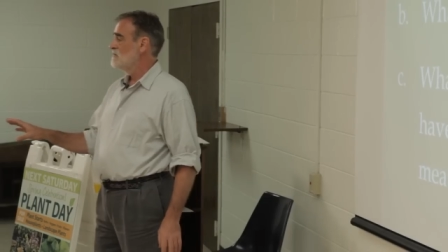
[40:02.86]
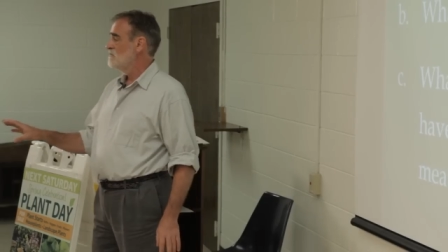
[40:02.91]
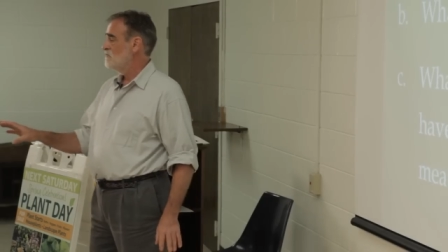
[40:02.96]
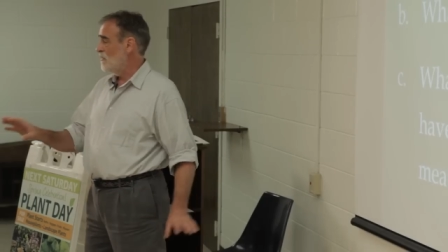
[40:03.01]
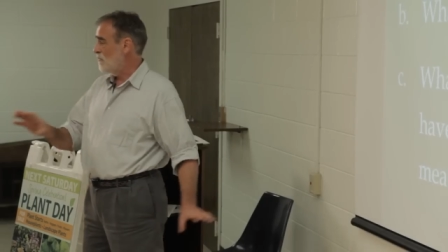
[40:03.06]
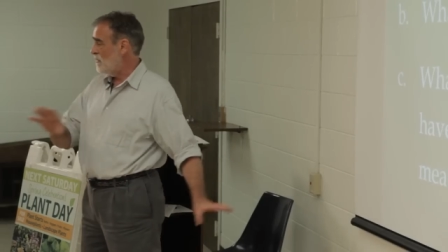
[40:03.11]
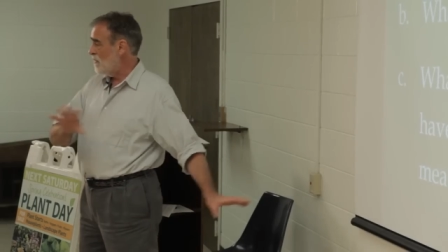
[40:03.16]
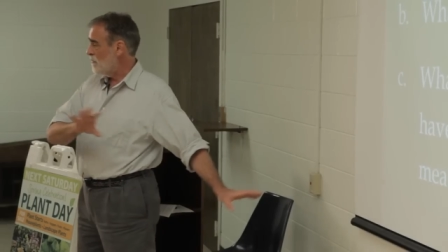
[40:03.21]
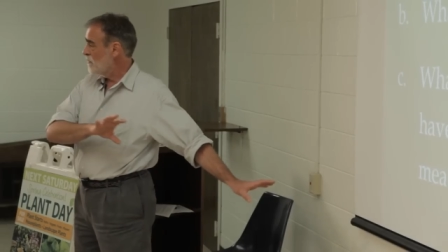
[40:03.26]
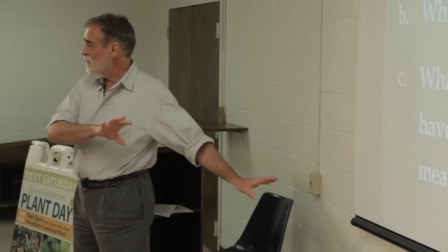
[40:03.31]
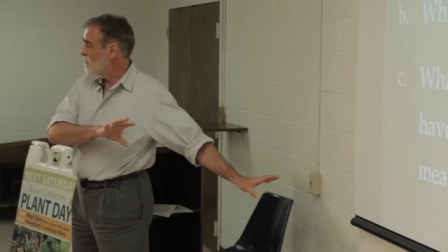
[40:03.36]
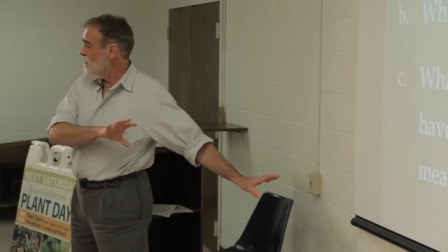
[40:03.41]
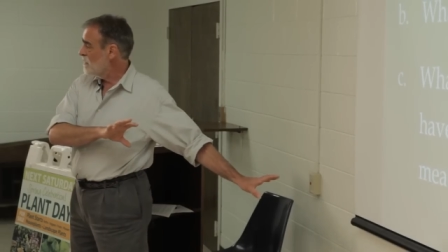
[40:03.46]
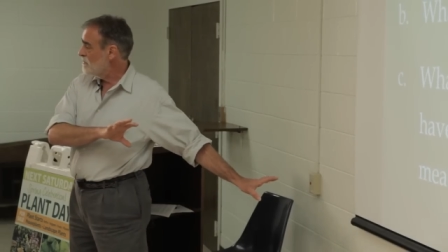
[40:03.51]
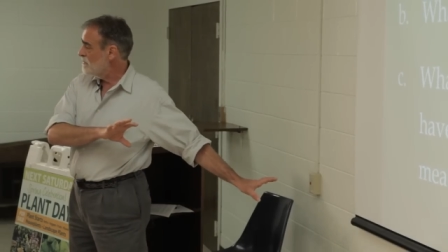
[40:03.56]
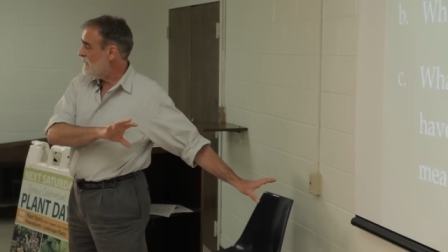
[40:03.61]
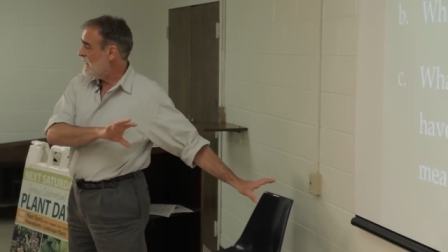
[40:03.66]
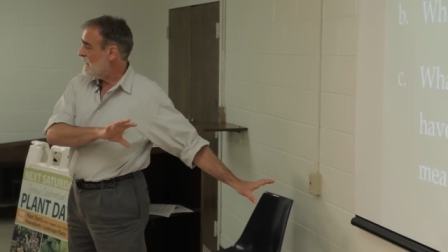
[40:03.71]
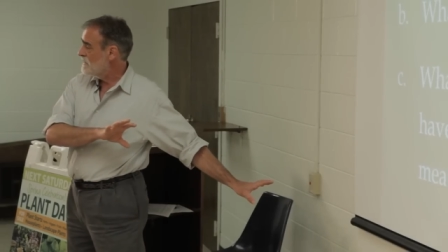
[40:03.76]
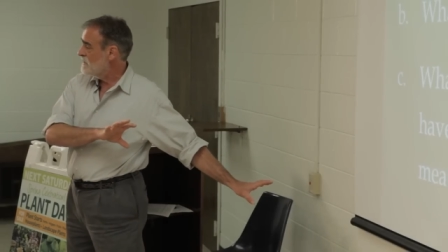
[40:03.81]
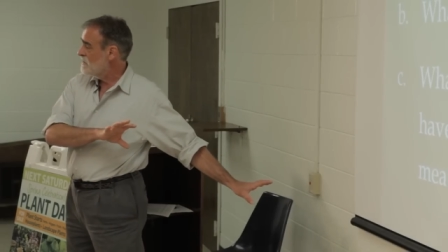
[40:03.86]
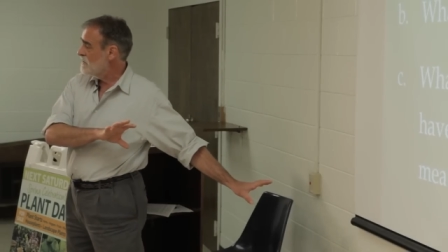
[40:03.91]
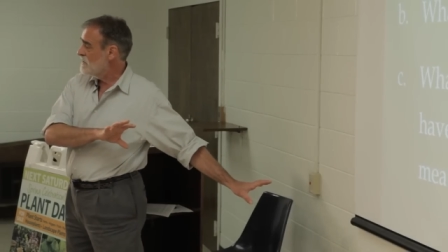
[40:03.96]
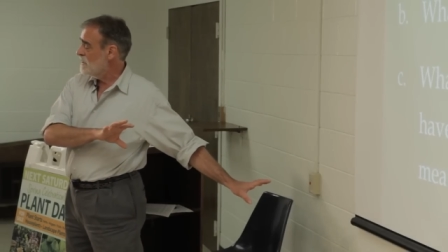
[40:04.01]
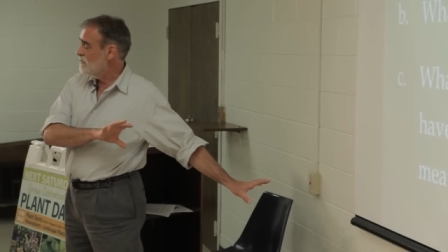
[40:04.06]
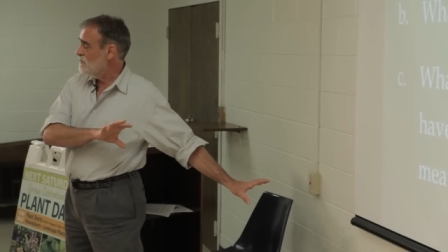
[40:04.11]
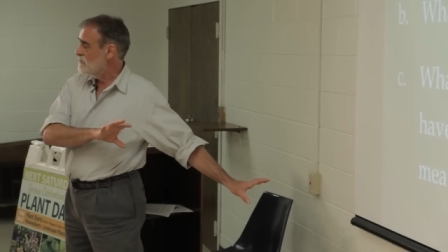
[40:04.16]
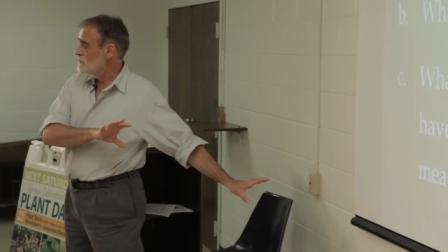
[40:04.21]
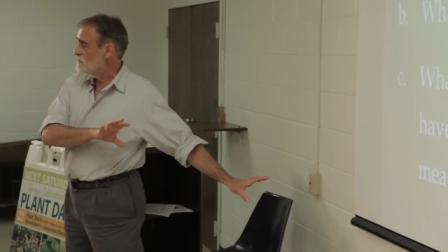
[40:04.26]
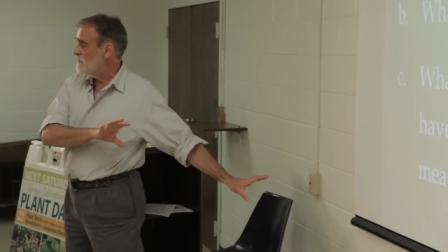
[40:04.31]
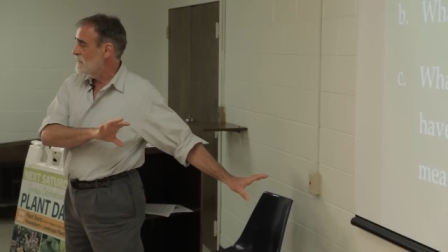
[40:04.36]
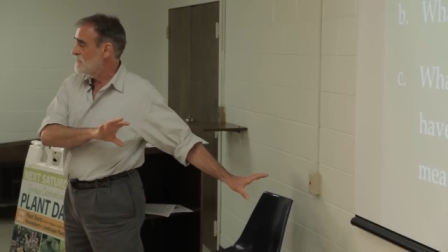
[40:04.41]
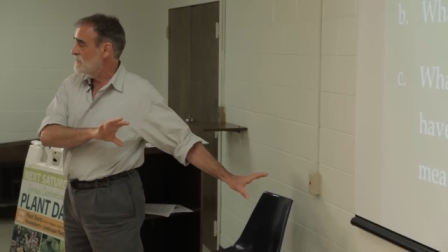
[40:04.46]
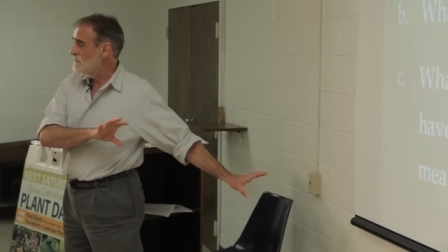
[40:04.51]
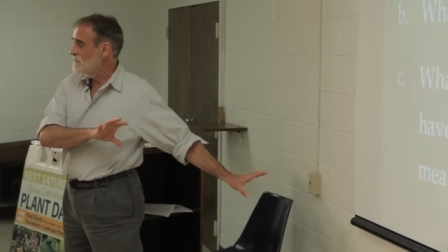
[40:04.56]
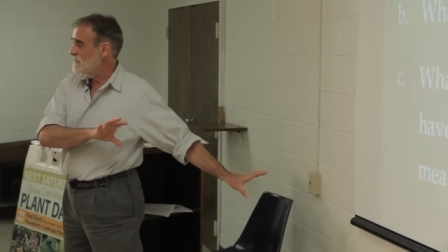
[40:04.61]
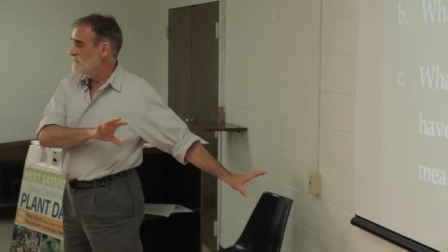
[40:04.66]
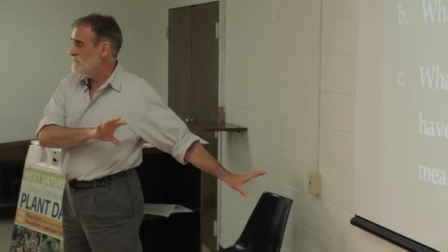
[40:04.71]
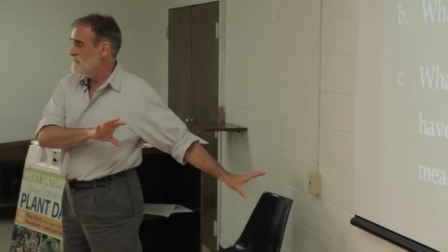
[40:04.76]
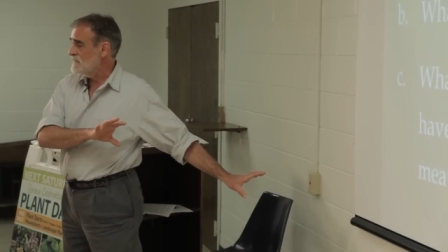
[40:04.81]
Remember going back there how we're trying to
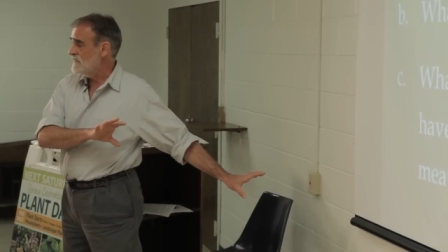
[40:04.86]
increase